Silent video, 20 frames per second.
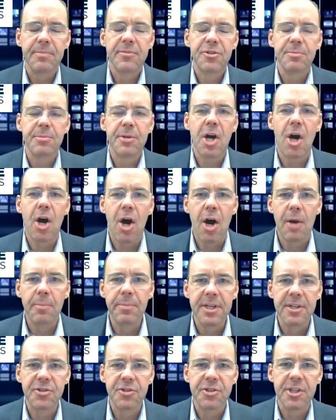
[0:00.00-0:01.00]

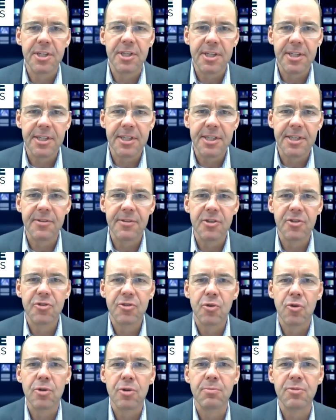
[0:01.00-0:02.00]
calmness in the
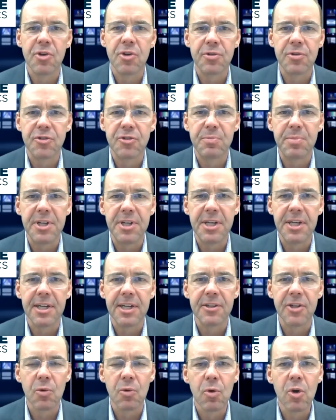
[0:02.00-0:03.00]
storm, so to speak,
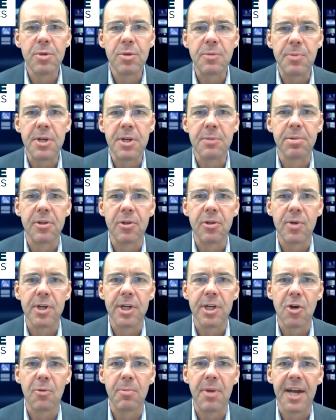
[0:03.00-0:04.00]
and there will be people that want to
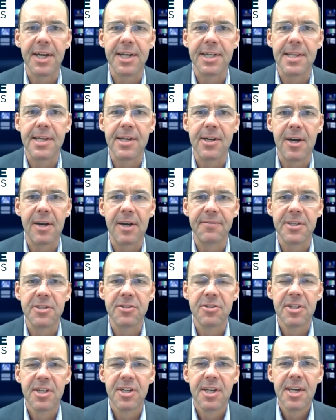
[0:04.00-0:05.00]
go back in the
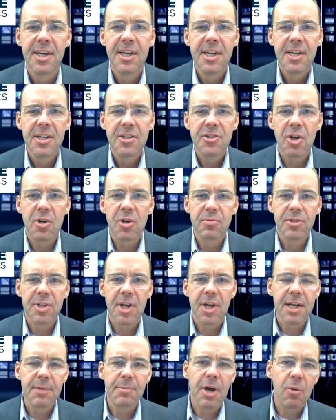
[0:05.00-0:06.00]
office. So,
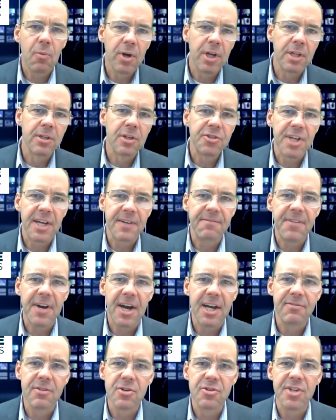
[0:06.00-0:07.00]
talk about what it looks like
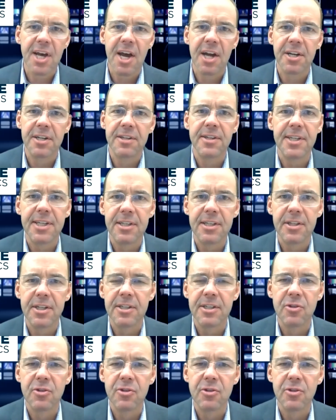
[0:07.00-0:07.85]
5 years out in the